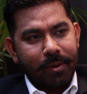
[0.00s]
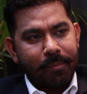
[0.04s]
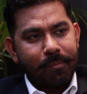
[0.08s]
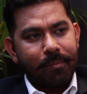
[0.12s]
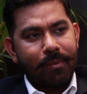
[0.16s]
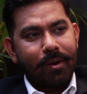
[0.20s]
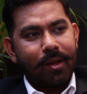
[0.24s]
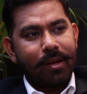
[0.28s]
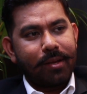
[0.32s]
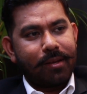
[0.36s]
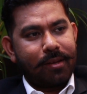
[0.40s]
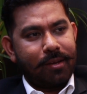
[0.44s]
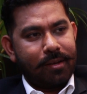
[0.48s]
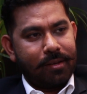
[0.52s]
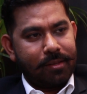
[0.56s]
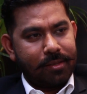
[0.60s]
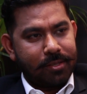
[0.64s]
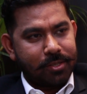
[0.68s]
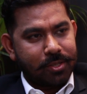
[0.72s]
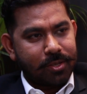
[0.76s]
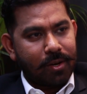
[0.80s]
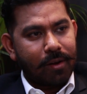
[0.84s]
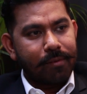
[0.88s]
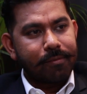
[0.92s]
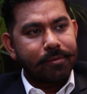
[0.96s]
why I'm liking
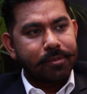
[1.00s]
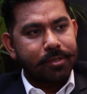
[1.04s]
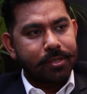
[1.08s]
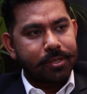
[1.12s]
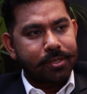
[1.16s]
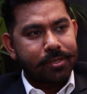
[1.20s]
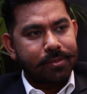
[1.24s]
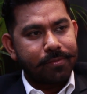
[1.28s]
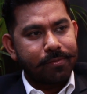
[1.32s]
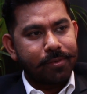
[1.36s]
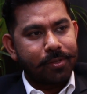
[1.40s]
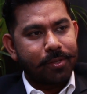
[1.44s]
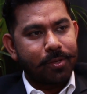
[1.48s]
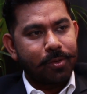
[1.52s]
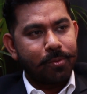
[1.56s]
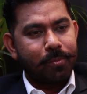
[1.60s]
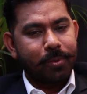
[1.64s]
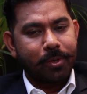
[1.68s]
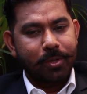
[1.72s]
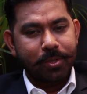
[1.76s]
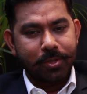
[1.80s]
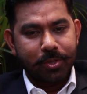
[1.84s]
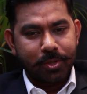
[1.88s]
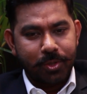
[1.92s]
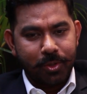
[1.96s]
this conversation with you,
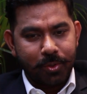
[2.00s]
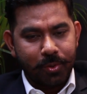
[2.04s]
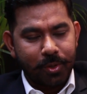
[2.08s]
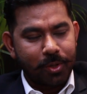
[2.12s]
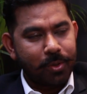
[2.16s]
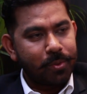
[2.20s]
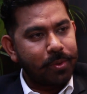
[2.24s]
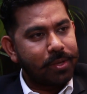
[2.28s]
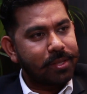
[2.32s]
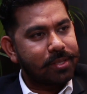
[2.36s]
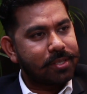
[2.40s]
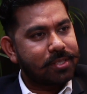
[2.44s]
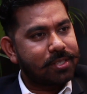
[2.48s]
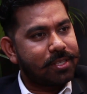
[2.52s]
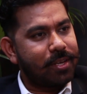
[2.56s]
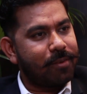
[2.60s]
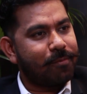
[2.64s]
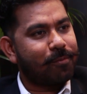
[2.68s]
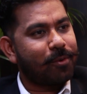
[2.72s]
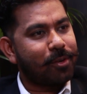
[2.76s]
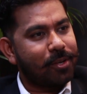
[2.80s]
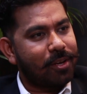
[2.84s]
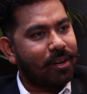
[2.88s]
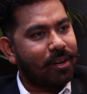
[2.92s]
because you're doing the same for